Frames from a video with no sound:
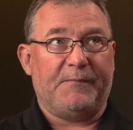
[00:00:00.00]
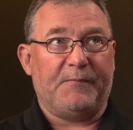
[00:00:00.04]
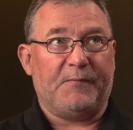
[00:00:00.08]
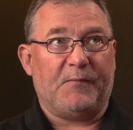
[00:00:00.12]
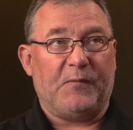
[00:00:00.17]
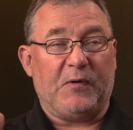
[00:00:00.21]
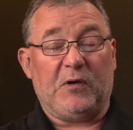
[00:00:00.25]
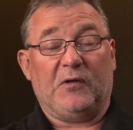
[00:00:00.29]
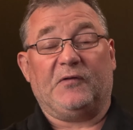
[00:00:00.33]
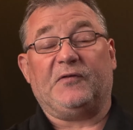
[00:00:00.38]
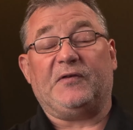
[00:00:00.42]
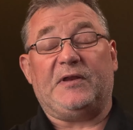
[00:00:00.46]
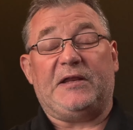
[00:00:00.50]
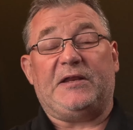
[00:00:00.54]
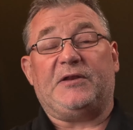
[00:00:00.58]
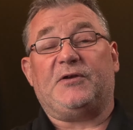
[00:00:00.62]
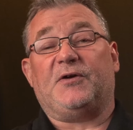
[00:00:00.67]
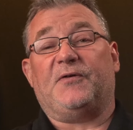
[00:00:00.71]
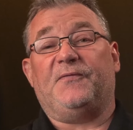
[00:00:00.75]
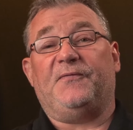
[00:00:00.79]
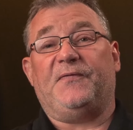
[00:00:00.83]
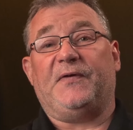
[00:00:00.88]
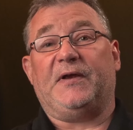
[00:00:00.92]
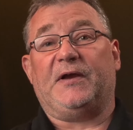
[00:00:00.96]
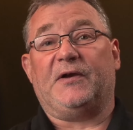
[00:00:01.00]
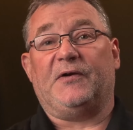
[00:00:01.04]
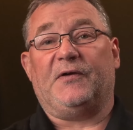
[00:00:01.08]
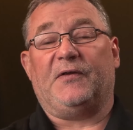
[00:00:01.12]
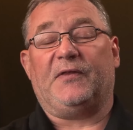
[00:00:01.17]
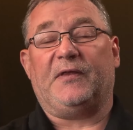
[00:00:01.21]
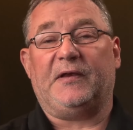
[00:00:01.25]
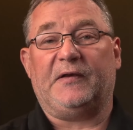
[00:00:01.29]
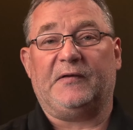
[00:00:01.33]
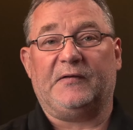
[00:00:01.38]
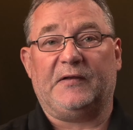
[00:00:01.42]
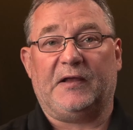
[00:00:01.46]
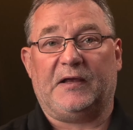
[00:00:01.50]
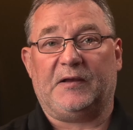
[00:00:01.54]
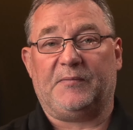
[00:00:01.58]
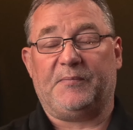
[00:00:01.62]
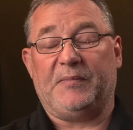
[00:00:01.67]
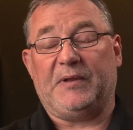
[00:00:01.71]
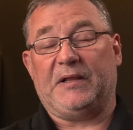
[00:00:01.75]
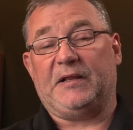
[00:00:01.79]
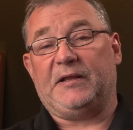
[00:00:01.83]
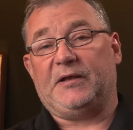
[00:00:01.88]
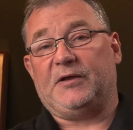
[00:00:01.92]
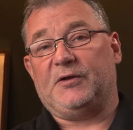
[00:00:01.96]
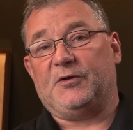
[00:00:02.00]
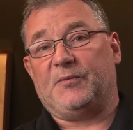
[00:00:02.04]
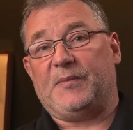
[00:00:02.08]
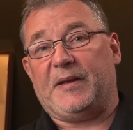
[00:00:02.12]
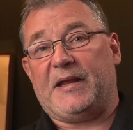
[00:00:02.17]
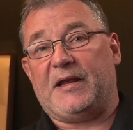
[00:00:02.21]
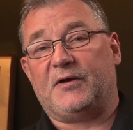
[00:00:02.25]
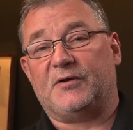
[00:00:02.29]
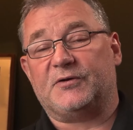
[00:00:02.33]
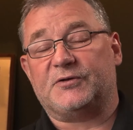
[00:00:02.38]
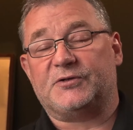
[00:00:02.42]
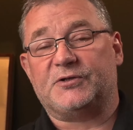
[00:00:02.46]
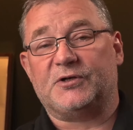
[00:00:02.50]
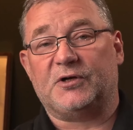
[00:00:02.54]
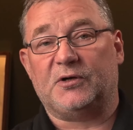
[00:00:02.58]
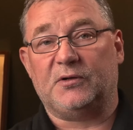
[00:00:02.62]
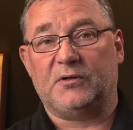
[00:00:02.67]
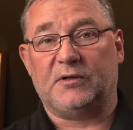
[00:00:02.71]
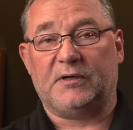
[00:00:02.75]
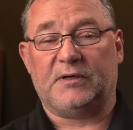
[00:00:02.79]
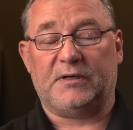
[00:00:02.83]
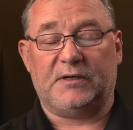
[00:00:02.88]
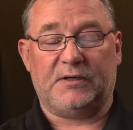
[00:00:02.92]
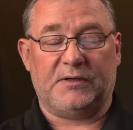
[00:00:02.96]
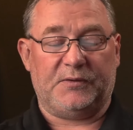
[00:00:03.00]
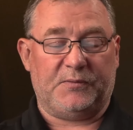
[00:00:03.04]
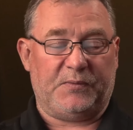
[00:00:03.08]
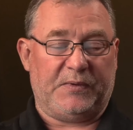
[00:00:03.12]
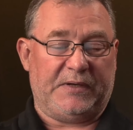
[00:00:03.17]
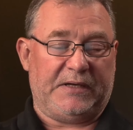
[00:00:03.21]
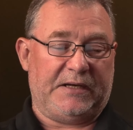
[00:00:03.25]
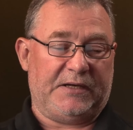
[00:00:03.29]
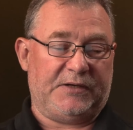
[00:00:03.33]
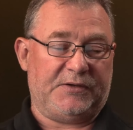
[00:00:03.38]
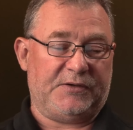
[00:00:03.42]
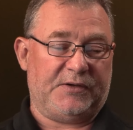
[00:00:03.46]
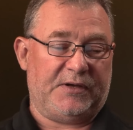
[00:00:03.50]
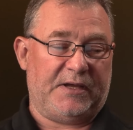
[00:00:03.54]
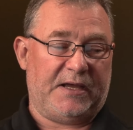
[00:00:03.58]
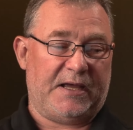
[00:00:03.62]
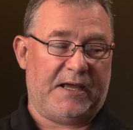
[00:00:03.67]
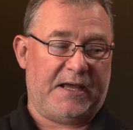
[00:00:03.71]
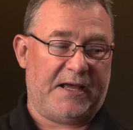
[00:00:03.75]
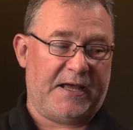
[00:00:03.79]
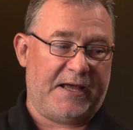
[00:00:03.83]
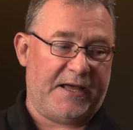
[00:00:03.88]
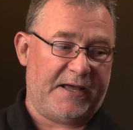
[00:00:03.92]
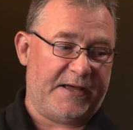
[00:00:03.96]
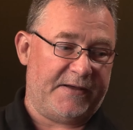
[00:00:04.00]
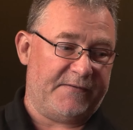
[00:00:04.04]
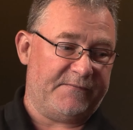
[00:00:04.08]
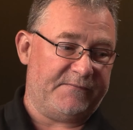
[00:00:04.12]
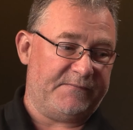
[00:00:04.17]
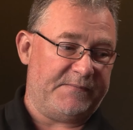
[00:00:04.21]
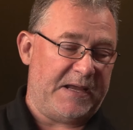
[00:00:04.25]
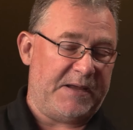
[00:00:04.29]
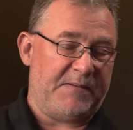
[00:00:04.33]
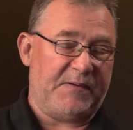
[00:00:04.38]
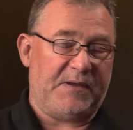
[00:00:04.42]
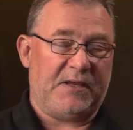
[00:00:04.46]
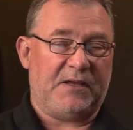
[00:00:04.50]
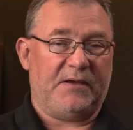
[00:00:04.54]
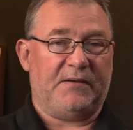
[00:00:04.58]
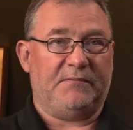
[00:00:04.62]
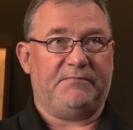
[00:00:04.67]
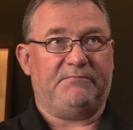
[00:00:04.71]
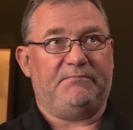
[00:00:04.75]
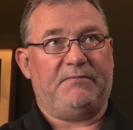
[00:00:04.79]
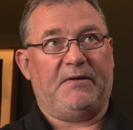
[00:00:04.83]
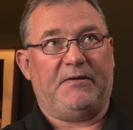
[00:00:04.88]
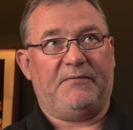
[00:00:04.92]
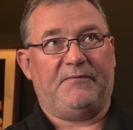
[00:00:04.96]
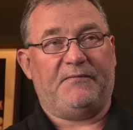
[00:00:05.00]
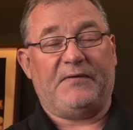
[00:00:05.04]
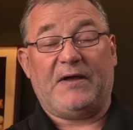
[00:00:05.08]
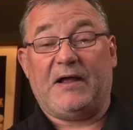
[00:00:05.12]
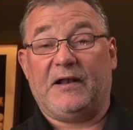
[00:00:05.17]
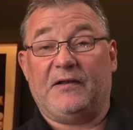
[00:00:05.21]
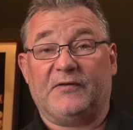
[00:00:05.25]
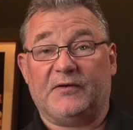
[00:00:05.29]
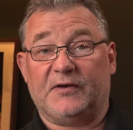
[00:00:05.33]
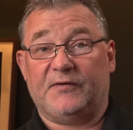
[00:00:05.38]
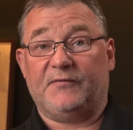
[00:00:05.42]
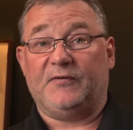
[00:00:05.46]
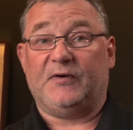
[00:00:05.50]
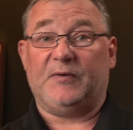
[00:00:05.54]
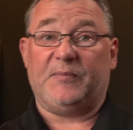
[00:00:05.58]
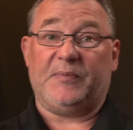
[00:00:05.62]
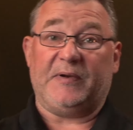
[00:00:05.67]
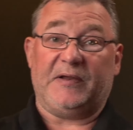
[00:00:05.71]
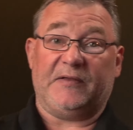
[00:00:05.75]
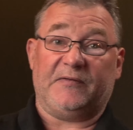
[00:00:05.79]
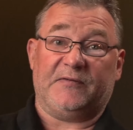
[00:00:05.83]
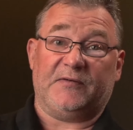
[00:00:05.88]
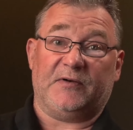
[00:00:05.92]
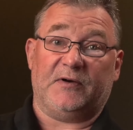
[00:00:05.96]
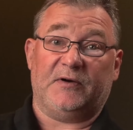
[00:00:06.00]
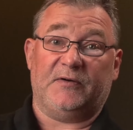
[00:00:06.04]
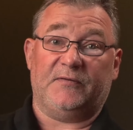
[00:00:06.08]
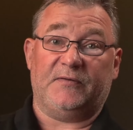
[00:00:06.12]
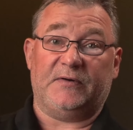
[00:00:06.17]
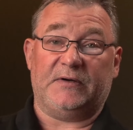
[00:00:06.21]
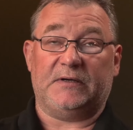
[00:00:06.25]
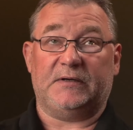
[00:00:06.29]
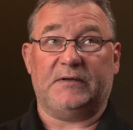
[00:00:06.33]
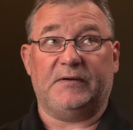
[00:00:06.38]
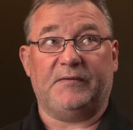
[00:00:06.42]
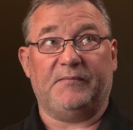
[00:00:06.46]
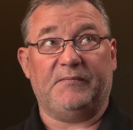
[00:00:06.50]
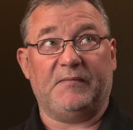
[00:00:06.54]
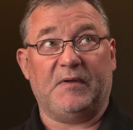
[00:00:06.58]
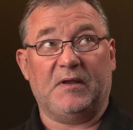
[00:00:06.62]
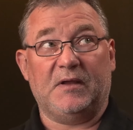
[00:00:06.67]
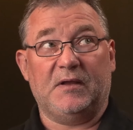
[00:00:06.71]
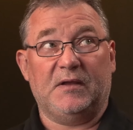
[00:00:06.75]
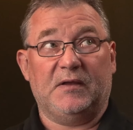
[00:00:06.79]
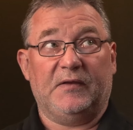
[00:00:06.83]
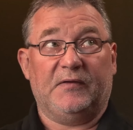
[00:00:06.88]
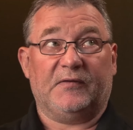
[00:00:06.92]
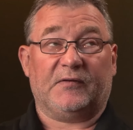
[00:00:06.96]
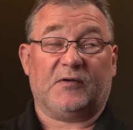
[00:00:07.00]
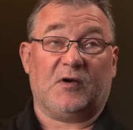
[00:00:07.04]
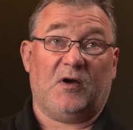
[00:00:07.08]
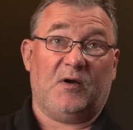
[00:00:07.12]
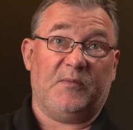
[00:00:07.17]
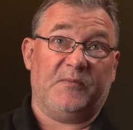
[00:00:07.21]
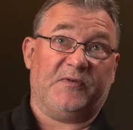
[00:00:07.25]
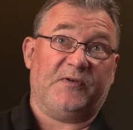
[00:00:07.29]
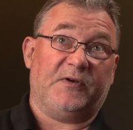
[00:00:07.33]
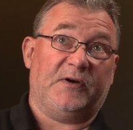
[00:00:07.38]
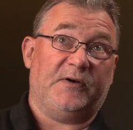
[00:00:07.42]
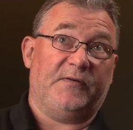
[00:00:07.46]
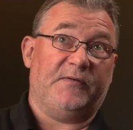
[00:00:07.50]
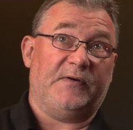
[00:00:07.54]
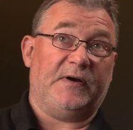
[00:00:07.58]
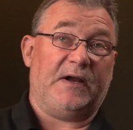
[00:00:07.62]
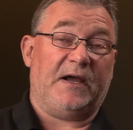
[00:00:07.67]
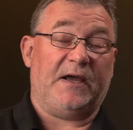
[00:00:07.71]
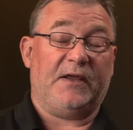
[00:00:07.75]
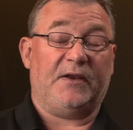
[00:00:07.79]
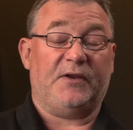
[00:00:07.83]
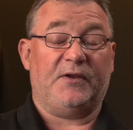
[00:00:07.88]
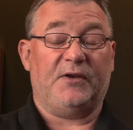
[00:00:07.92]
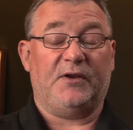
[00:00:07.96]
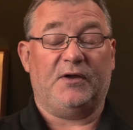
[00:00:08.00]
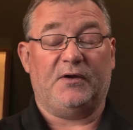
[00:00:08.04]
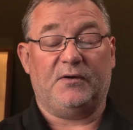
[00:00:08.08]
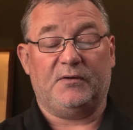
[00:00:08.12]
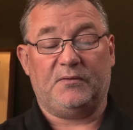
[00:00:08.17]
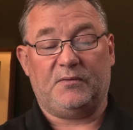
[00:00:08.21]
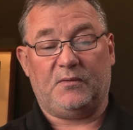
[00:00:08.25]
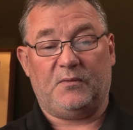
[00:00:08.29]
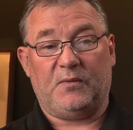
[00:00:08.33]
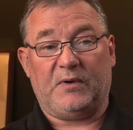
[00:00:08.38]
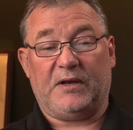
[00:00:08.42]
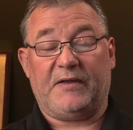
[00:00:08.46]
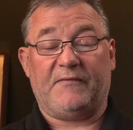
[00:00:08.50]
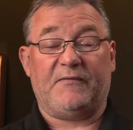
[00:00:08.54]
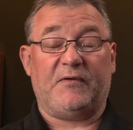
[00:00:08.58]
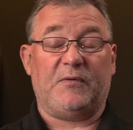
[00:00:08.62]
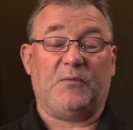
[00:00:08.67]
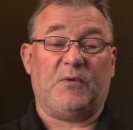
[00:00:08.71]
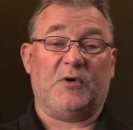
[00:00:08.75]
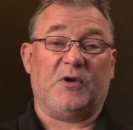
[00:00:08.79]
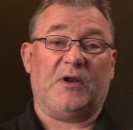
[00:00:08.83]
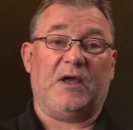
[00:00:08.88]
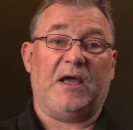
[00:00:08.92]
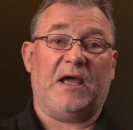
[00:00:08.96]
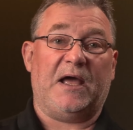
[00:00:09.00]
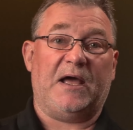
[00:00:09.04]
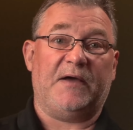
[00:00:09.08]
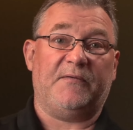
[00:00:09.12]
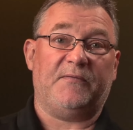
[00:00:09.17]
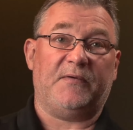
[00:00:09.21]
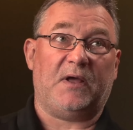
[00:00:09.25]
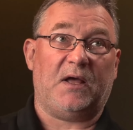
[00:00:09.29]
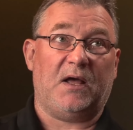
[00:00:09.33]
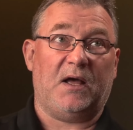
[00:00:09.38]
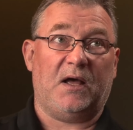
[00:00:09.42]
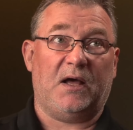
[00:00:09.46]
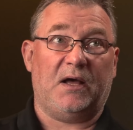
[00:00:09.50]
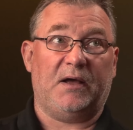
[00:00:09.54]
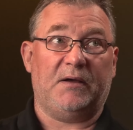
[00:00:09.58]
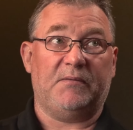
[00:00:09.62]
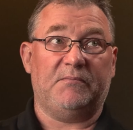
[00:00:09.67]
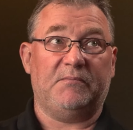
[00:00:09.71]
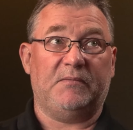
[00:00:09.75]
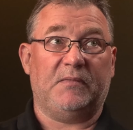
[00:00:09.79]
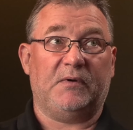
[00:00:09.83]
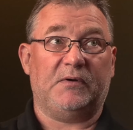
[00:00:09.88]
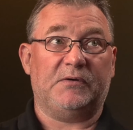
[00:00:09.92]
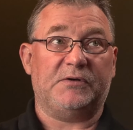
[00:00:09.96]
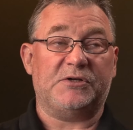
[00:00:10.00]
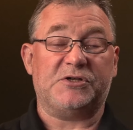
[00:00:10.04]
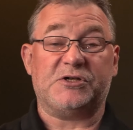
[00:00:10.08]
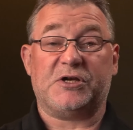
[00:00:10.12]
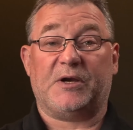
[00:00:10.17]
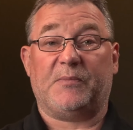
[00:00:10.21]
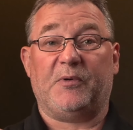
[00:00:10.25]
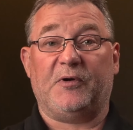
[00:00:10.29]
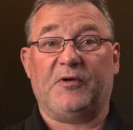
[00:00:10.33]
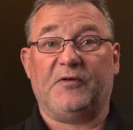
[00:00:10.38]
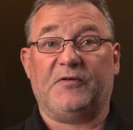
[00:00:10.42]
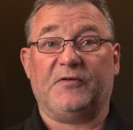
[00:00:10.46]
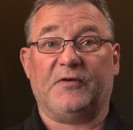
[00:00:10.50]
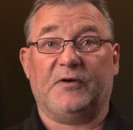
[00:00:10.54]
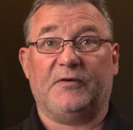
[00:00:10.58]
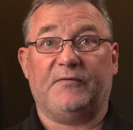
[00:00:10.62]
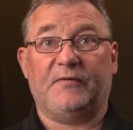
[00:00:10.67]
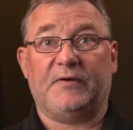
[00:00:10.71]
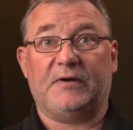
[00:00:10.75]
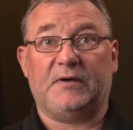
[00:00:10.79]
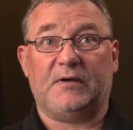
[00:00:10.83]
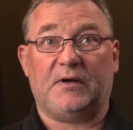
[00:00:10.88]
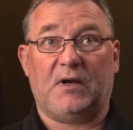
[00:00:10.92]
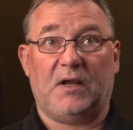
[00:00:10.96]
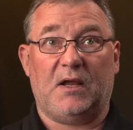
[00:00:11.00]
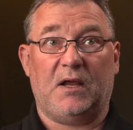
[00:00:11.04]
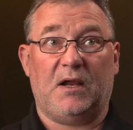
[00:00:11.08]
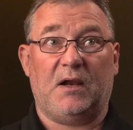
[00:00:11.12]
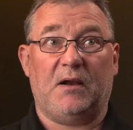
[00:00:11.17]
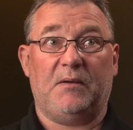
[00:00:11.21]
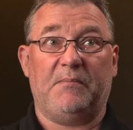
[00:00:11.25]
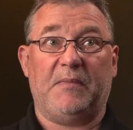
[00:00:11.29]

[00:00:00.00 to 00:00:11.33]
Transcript: we also need to configure things like building a domain controller. We need to have maybe a file server, a print server, and SCOM server, I don't know, whatever you want to have, or SharePoint server.